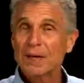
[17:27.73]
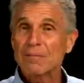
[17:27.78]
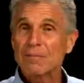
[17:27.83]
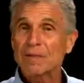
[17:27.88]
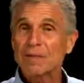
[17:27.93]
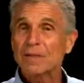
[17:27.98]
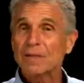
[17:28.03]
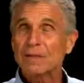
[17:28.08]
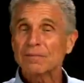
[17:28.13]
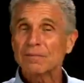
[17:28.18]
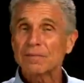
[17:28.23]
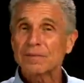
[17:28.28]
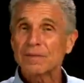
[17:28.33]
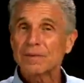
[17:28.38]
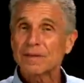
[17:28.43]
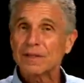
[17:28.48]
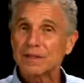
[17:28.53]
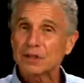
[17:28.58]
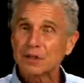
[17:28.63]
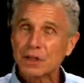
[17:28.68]
But the,
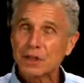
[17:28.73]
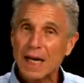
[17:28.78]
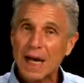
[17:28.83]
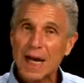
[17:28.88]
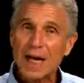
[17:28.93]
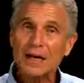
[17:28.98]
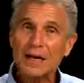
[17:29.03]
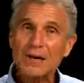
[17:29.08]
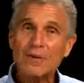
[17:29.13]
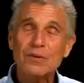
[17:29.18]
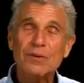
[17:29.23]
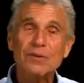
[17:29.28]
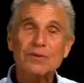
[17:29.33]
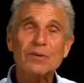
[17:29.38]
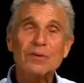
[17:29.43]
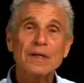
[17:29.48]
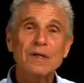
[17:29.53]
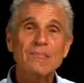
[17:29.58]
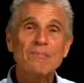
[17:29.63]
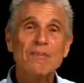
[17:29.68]
the
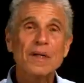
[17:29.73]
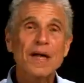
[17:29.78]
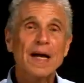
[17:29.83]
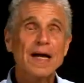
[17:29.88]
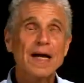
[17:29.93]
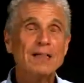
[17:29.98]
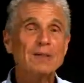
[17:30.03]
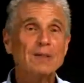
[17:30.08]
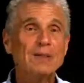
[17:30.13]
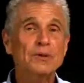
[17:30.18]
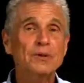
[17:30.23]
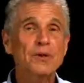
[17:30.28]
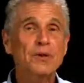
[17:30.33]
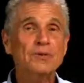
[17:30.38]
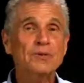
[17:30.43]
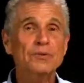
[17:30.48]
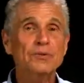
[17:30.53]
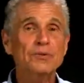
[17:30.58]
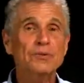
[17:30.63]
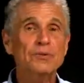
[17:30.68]
child has to go
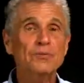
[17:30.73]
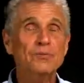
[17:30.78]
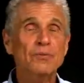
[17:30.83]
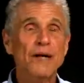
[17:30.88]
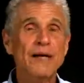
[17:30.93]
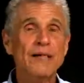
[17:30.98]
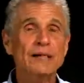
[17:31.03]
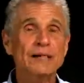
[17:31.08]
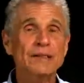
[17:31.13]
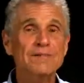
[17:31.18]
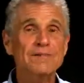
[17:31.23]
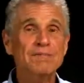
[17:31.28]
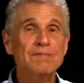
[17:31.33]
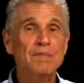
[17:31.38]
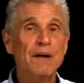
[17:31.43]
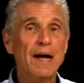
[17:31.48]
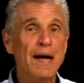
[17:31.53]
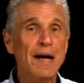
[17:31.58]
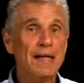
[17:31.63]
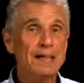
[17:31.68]
through the rites of
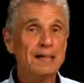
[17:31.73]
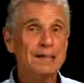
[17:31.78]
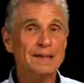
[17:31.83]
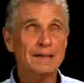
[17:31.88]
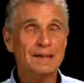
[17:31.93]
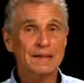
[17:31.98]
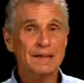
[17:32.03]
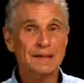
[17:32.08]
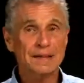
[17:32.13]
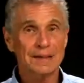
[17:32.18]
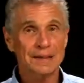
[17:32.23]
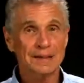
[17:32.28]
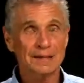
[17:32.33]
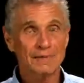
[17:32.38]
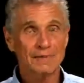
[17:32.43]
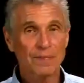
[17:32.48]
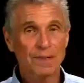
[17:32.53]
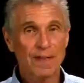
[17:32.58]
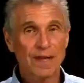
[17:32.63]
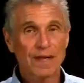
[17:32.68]
passage,
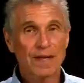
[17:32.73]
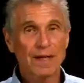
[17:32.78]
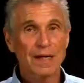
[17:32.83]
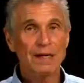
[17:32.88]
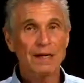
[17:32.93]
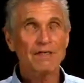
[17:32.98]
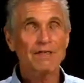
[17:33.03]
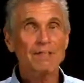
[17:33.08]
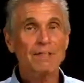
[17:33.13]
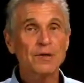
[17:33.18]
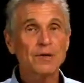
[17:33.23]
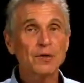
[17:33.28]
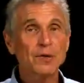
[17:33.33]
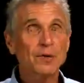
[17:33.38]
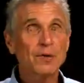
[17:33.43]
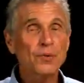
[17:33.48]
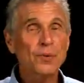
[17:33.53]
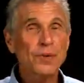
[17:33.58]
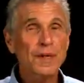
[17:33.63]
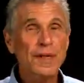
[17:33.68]
of
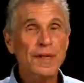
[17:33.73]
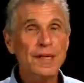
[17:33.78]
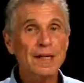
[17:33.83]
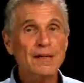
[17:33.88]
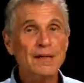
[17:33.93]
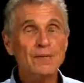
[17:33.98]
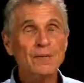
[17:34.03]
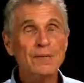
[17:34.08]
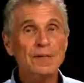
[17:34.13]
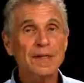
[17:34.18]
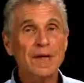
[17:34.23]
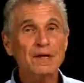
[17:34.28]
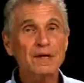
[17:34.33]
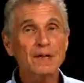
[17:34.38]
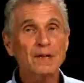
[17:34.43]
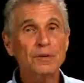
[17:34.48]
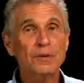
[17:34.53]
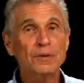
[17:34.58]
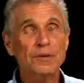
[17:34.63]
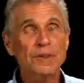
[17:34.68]
maturing
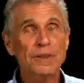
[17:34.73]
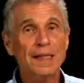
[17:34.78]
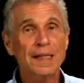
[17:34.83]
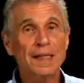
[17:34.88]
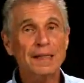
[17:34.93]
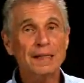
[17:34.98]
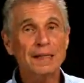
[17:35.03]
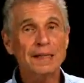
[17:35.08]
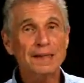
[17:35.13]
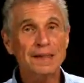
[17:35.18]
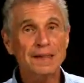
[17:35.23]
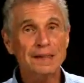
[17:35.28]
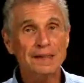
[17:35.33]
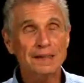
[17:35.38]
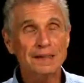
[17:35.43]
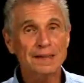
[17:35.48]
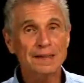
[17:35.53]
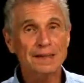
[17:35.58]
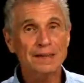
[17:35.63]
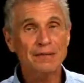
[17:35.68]
without losing
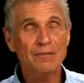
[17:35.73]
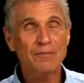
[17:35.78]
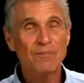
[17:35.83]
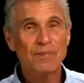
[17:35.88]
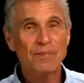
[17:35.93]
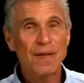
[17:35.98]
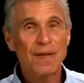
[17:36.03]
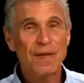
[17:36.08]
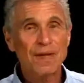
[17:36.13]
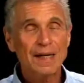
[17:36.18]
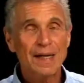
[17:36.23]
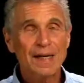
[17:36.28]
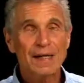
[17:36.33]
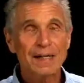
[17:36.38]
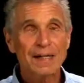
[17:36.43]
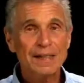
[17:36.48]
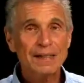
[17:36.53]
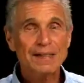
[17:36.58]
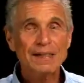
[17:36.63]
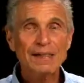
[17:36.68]
innocence.
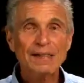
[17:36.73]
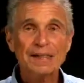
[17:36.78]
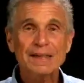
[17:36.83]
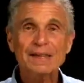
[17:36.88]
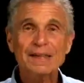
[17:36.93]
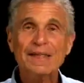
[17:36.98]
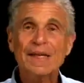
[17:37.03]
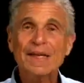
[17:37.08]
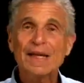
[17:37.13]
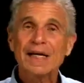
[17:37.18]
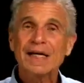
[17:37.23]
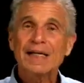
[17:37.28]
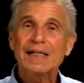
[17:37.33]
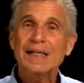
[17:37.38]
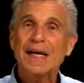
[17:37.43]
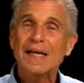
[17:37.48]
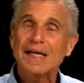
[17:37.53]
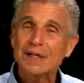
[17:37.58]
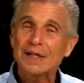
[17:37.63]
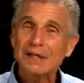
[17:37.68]
And this is
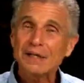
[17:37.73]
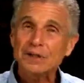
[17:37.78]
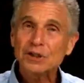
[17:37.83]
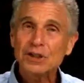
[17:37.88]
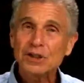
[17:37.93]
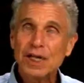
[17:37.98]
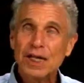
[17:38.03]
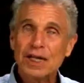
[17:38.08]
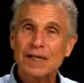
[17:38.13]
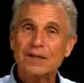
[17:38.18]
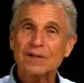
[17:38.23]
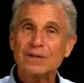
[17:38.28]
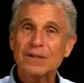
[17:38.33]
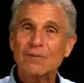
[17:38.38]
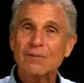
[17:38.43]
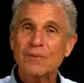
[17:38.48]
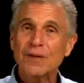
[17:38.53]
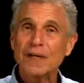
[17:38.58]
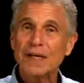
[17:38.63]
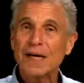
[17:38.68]
that inner child
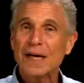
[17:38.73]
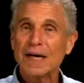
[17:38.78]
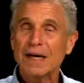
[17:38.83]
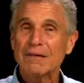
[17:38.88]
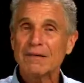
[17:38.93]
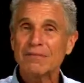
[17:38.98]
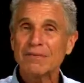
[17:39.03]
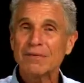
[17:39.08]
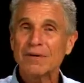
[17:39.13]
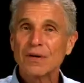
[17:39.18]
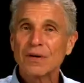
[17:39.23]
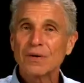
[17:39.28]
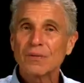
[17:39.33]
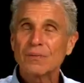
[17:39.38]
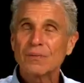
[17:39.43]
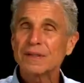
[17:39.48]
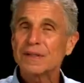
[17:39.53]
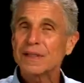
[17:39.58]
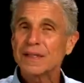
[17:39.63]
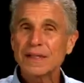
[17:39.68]
that we have
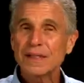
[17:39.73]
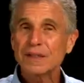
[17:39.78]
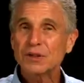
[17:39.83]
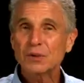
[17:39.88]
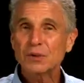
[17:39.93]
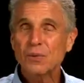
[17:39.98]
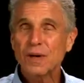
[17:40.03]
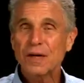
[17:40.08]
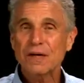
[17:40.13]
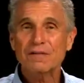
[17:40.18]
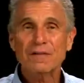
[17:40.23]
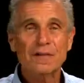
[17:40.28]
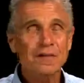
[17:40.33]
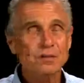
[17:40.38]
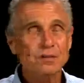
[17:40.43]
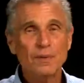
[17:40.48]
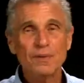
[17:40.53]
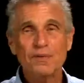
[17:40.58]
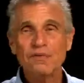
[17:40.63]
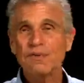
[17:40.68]
within each one of
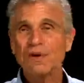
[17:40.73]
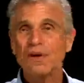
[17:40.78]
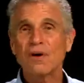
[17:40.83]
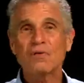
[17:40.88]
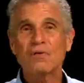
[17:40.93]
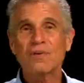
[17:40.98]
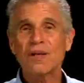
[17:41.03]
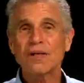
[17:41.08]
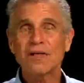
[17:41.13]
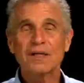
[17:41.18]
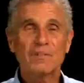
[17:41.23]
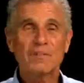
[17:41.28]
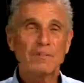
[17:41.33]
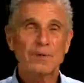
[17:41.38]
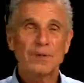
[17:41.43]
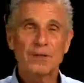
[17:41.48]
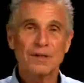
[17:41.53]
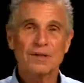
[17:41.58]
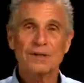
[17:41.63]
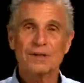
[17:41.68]
us. We've all read the
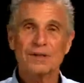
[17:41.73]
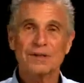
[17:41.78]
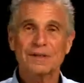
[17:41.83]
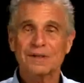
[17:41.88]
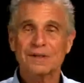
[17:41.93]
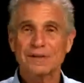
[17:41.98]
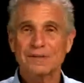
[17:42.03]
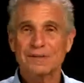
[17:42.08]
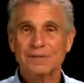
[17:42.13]
books